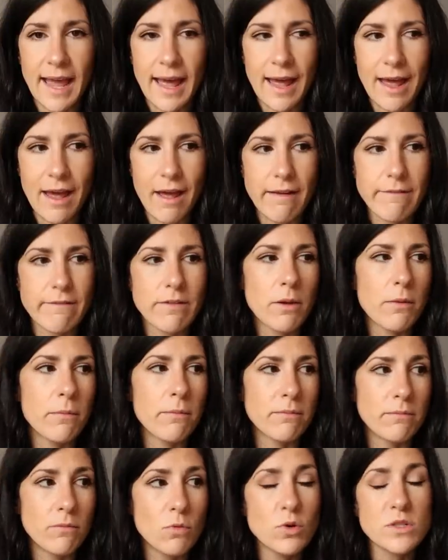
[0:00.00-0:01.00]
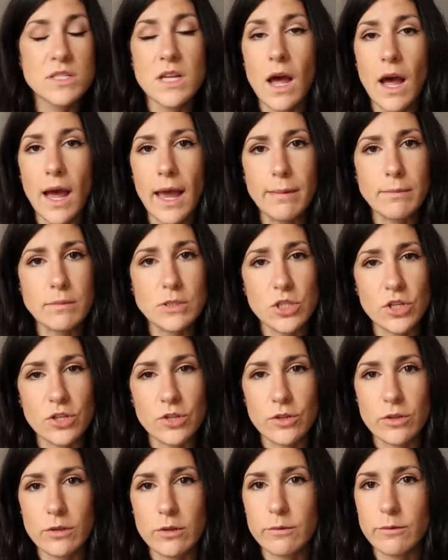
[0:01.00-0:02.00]
have more time
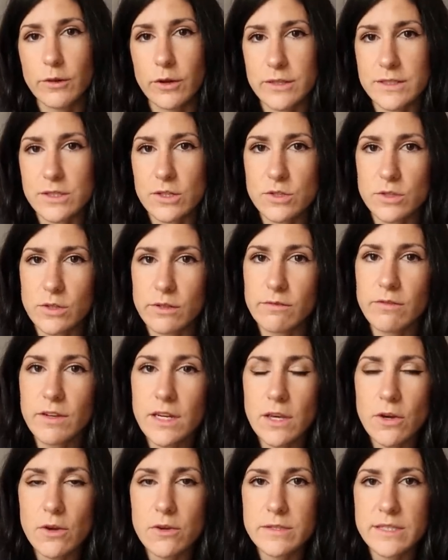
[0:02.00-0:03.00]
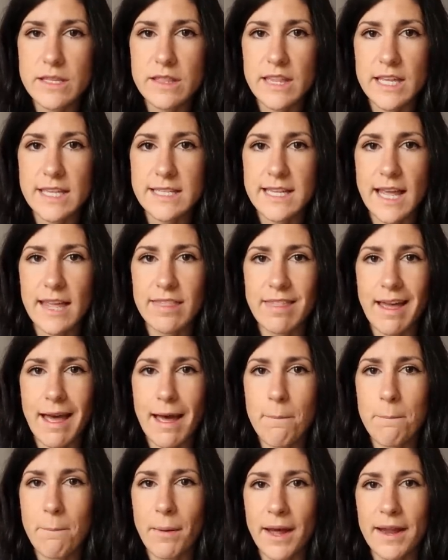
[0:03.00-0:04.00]
to focus on doing videos and things like
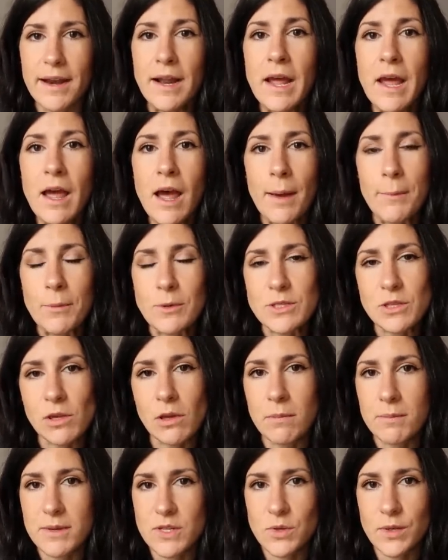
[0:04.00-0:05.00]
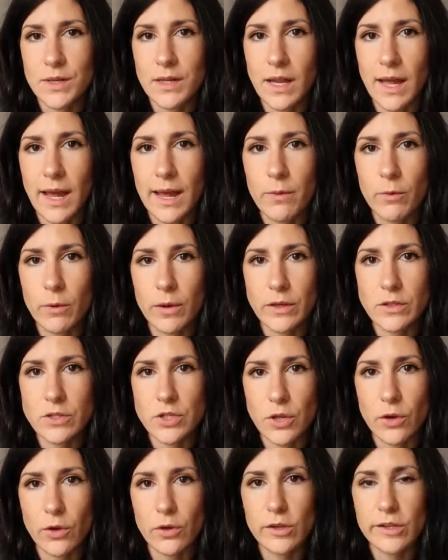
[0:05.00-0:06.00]
that, but I'm also gonna be doing client work
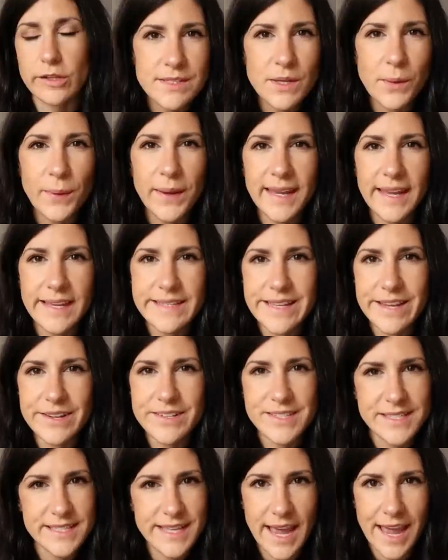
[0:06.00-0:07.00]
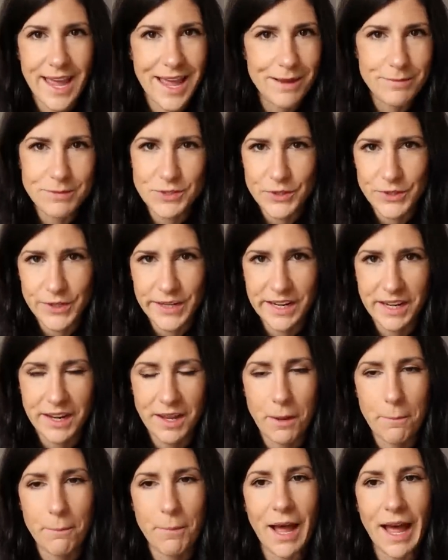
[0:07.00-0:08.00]
too. So I guess I could say I'm
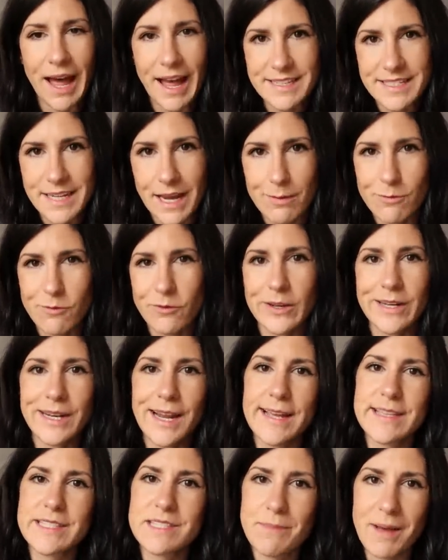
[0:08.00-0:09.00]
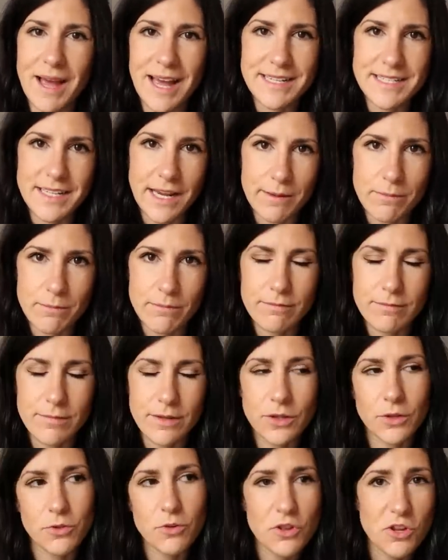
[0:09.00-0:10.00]
doing part-time freelance, part-time
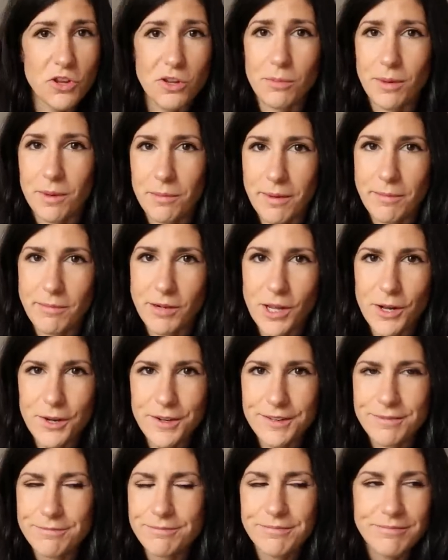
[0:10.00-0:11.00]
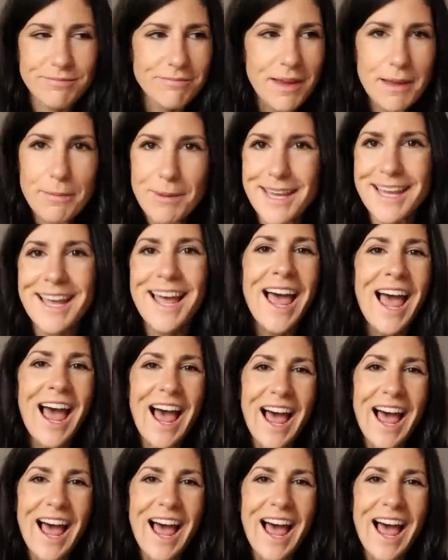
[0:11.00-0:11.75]
YouTube and my blog. Maybe.